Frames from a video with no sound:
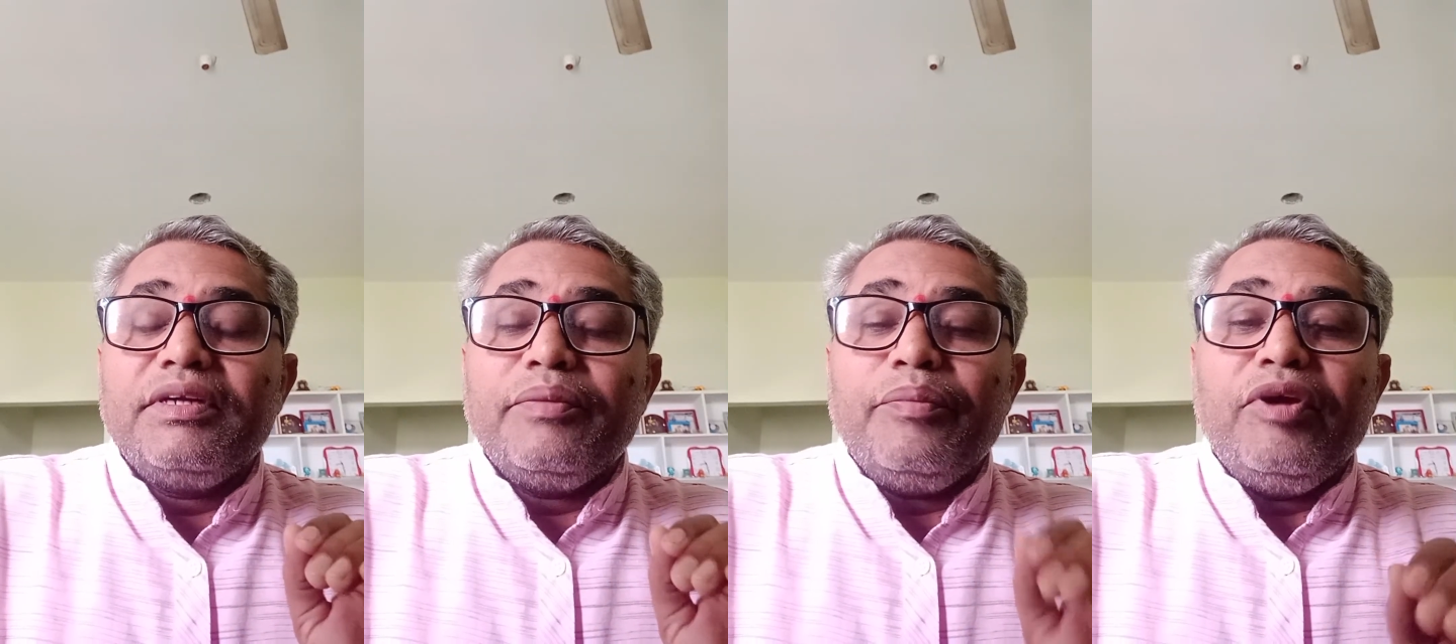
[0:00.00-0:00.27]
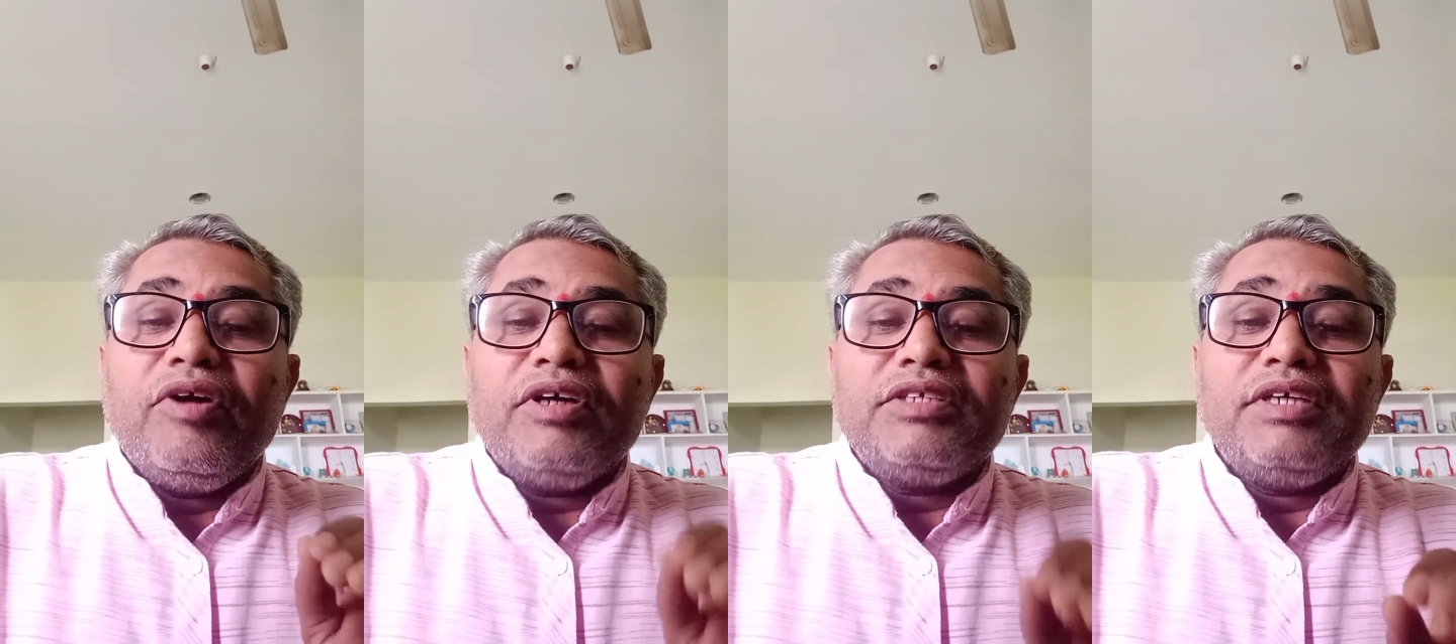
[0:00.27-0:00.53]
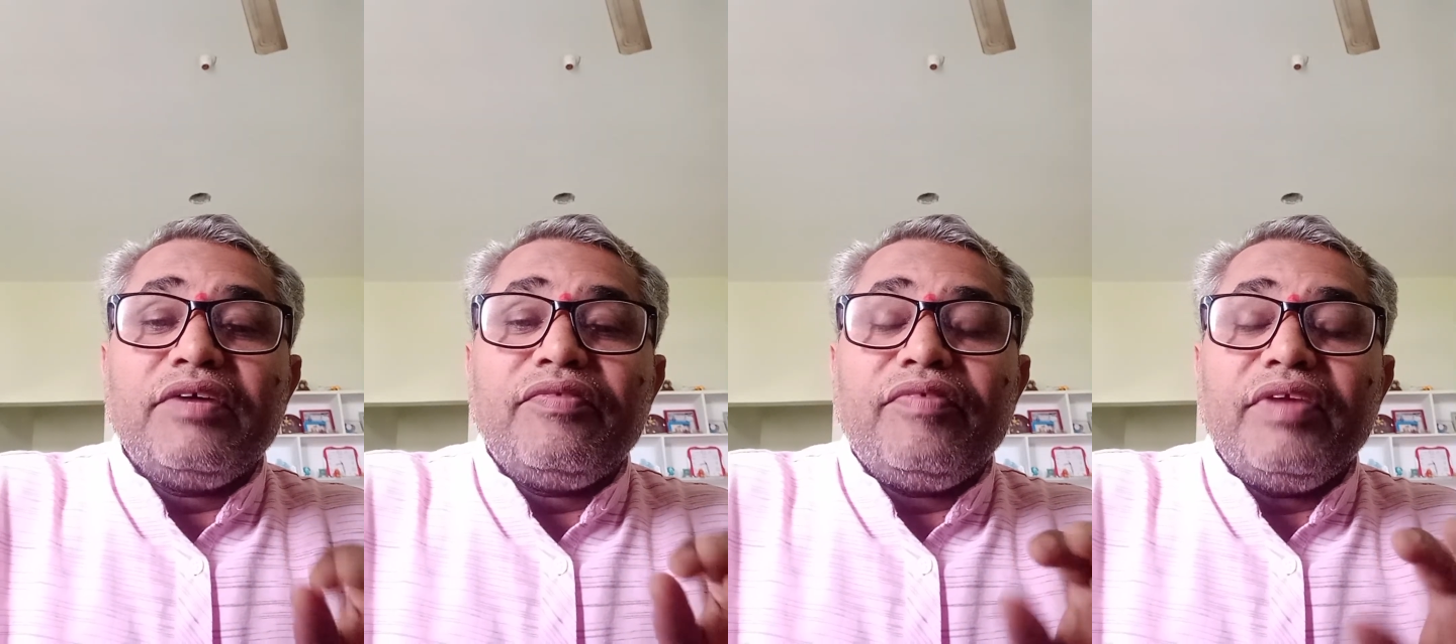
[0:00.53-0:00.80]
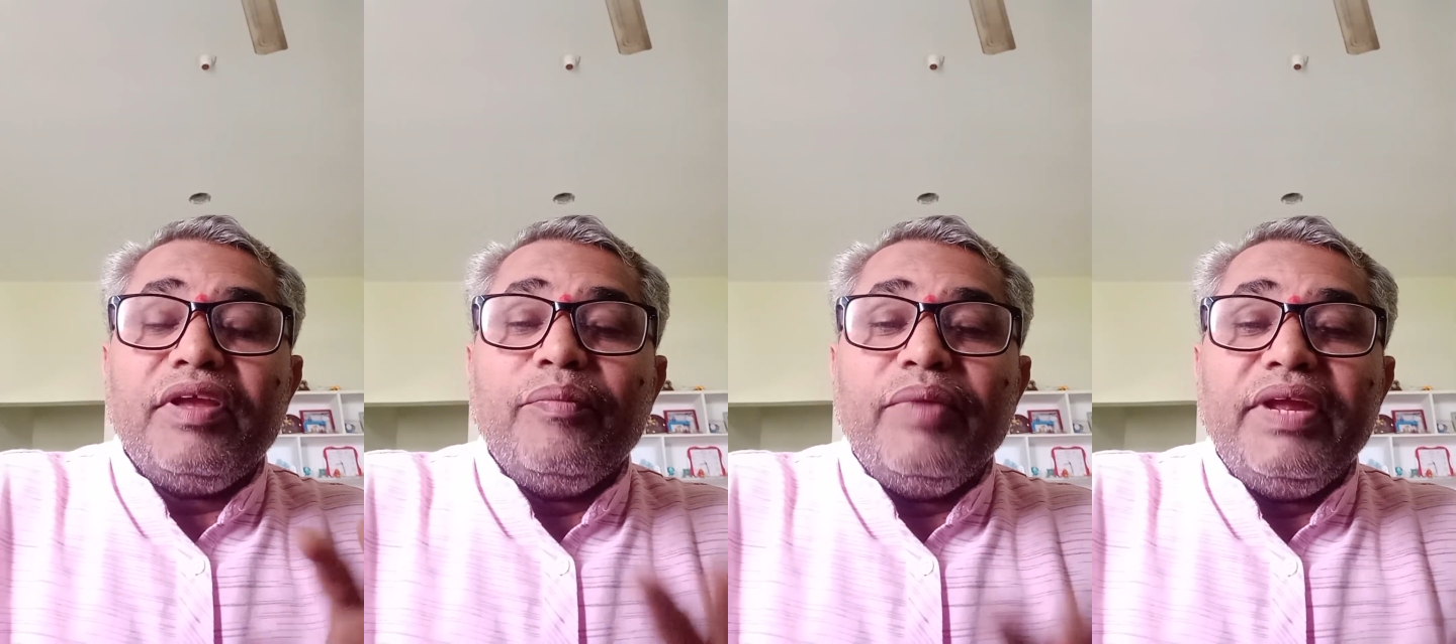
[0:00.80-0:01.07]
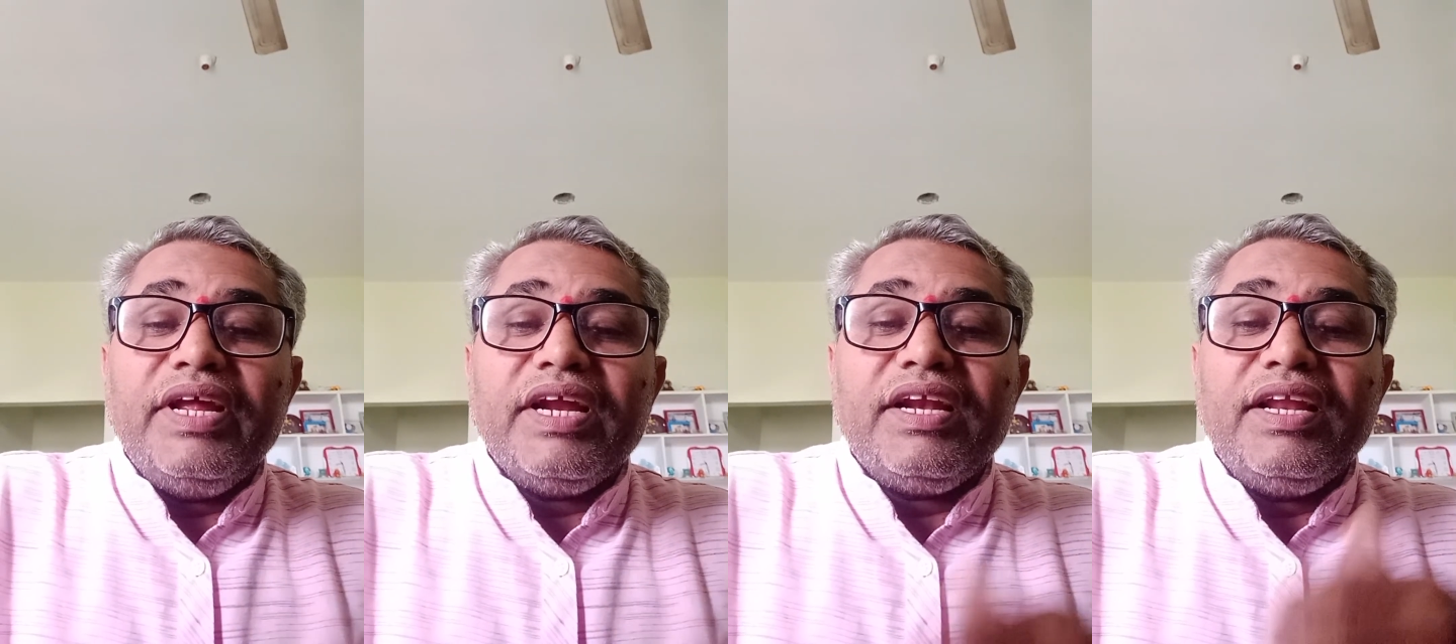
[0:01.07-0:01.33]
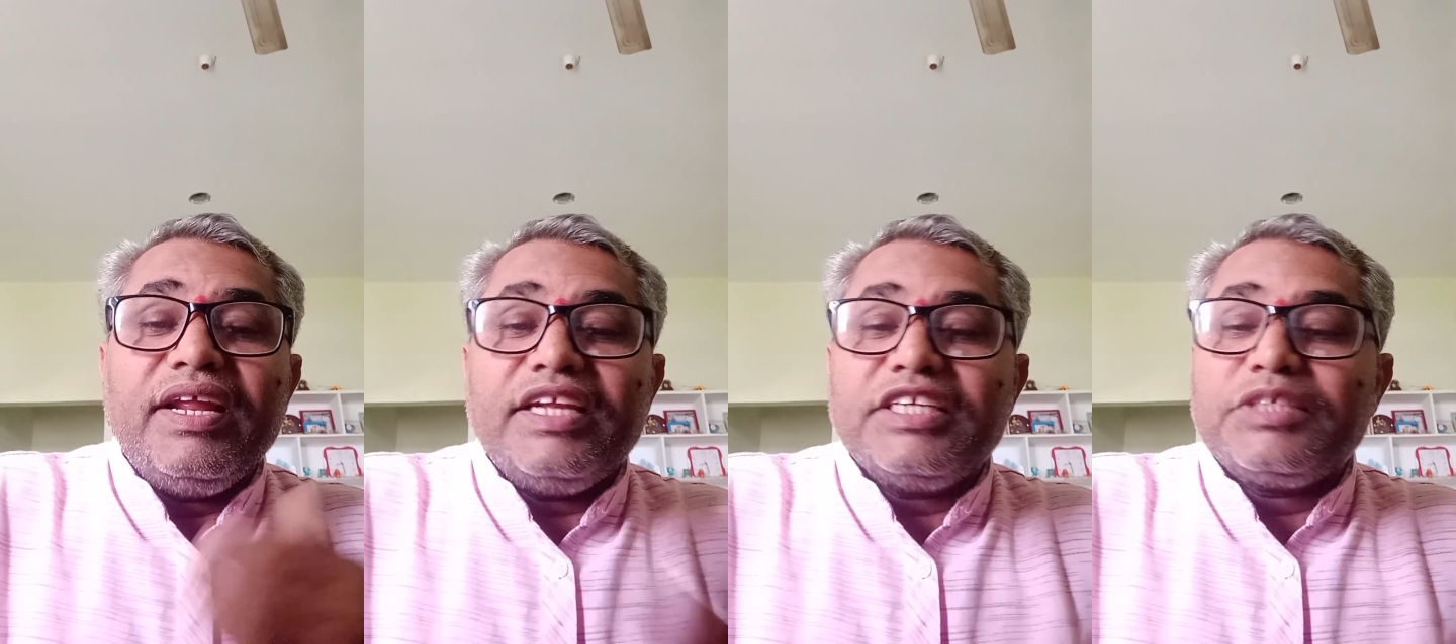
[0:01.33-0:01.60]
Because of
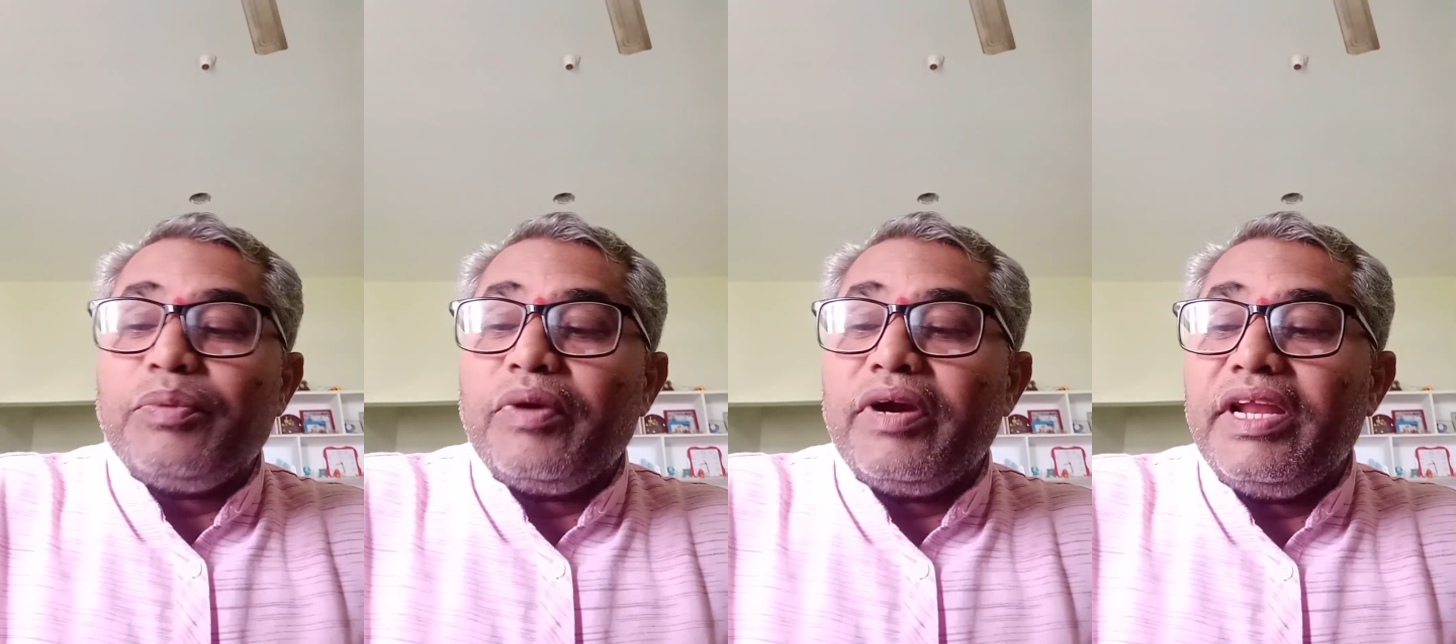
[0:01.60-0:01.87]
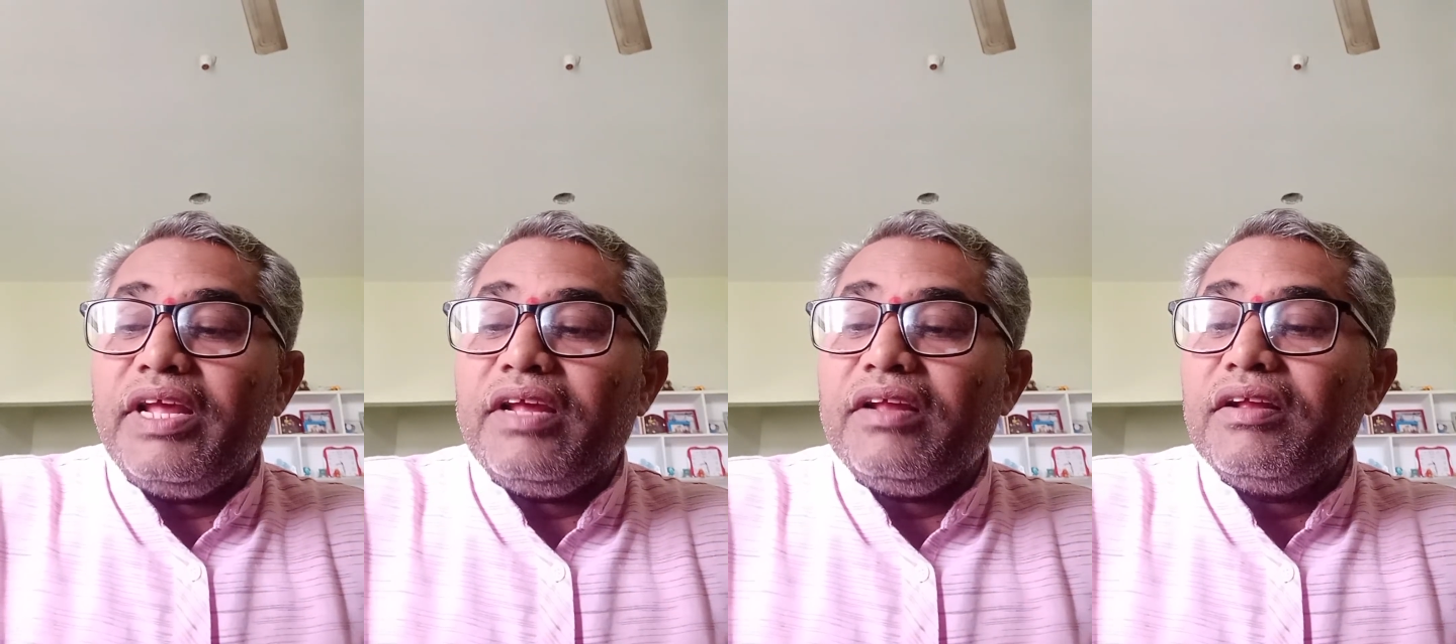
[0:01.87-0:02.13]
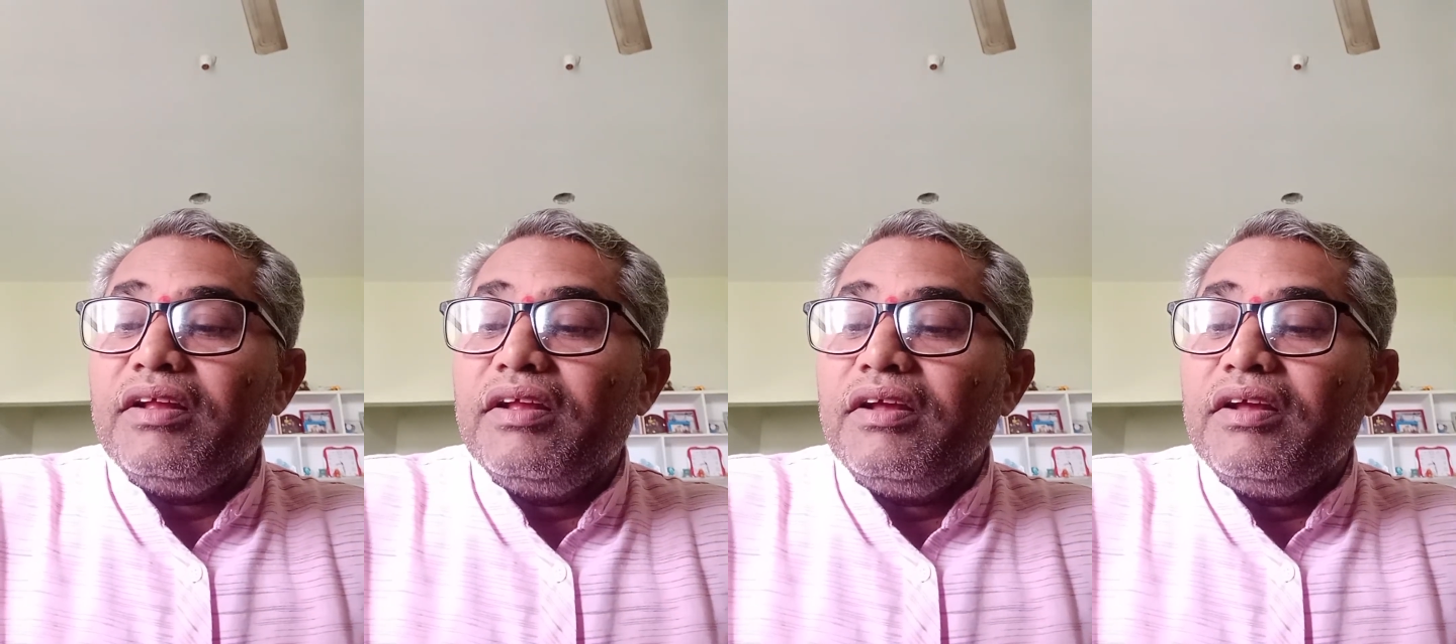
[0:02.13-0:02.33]
immediately responding